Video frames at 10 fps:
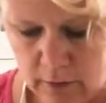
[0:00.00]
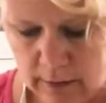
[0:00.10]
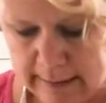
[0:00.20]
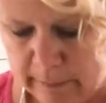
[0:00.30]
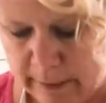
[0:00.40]

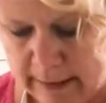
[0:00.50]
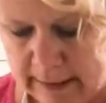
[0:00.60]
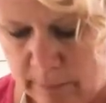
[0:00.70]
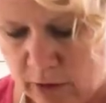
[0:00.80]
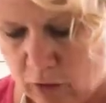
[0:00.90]
A little bit of
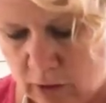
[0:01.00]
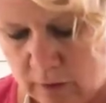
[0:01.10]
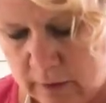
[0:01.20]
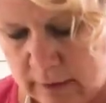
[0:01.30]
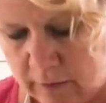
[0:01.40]

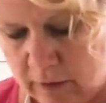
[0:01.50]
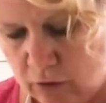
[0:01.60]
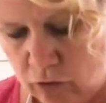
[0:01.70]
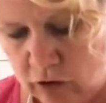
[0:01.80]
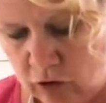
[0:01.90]
lemongrass to give it a
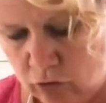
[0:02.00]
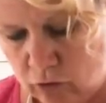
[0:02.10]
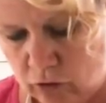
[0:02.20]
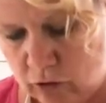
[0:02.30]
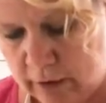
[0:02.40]

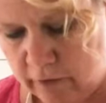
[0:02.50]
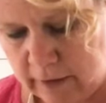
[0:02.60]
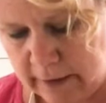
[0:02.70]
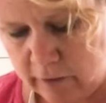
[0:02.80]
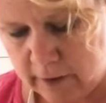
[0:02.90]
traditional Thai
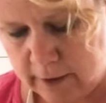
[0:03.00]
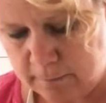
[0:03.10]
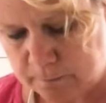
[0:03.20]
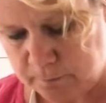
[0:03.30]
flavour.